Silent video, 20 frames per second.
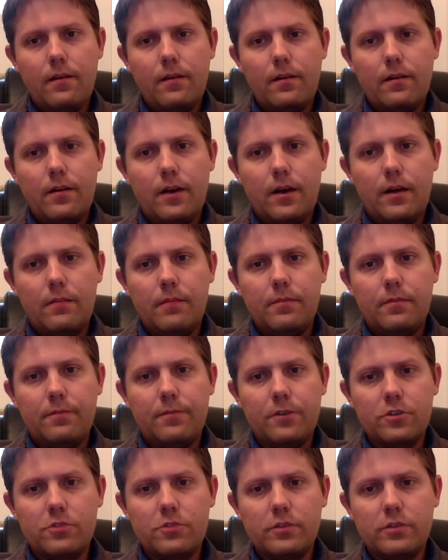The
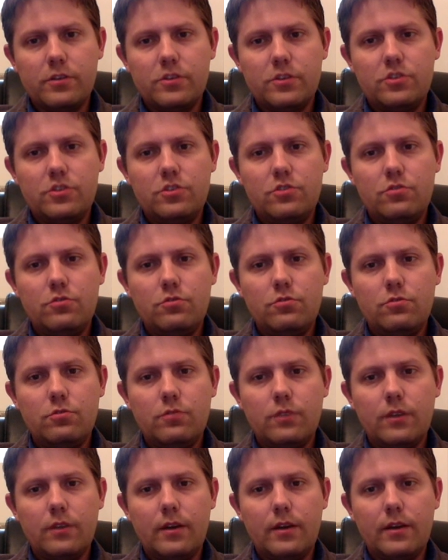first one is
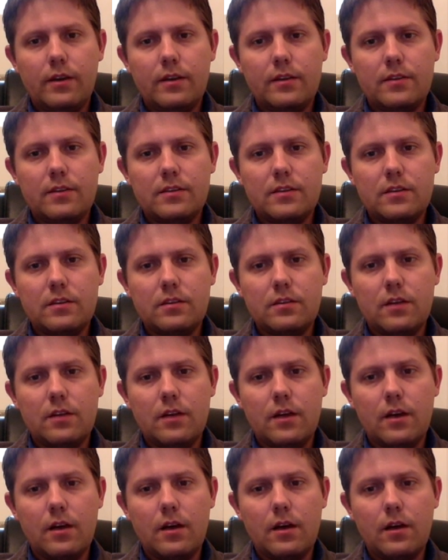due is in
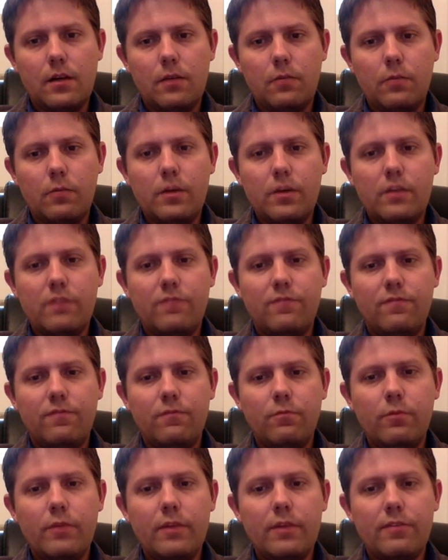week
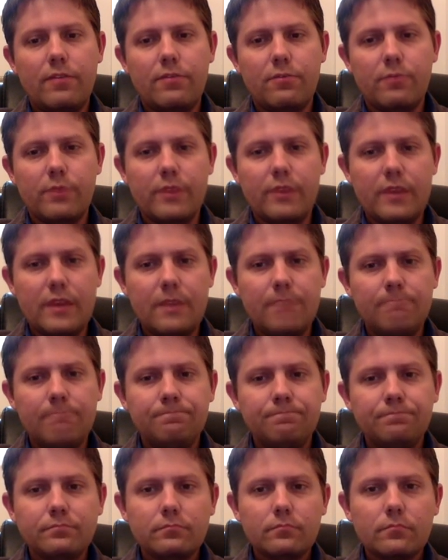3,
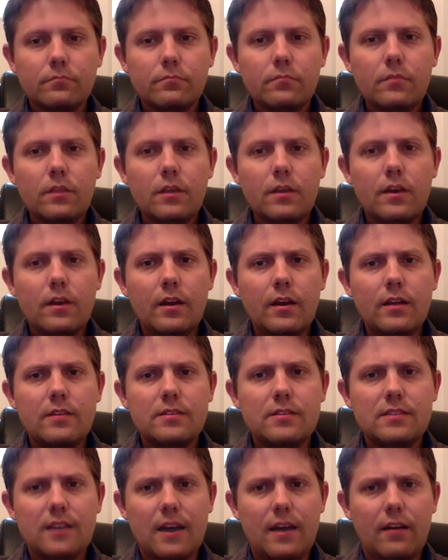and
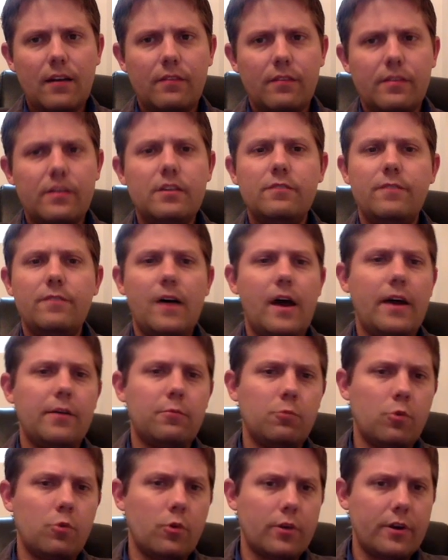it's titled The
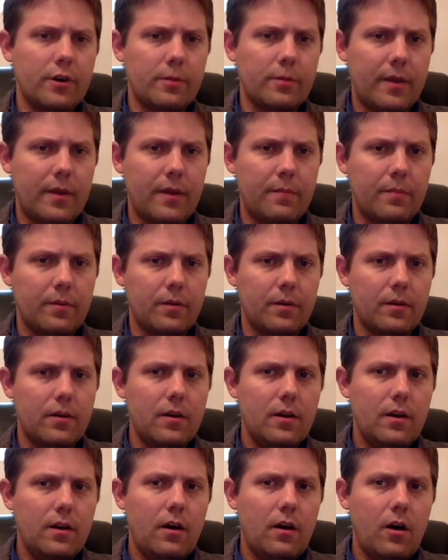Divine Warrior Paper.
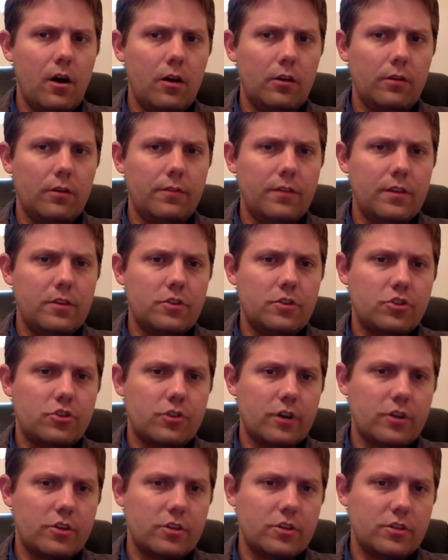All of the
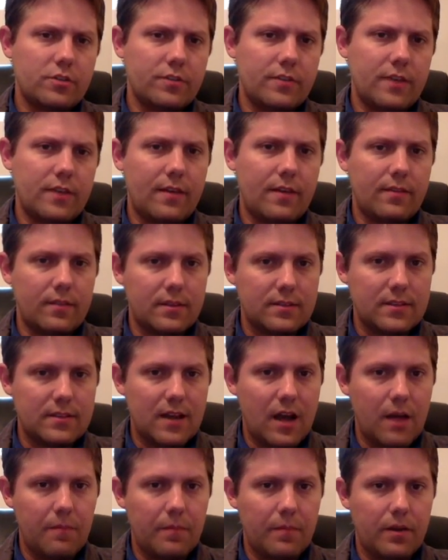instructions for that and the
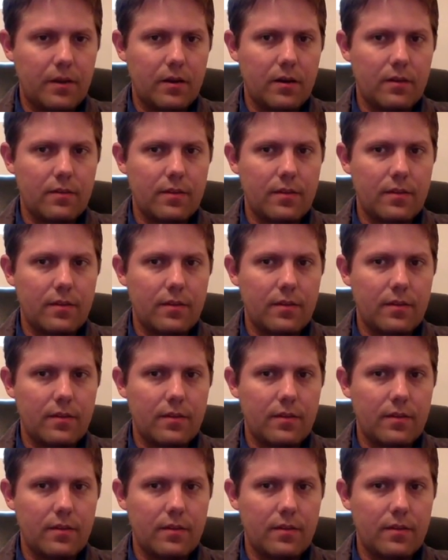topic are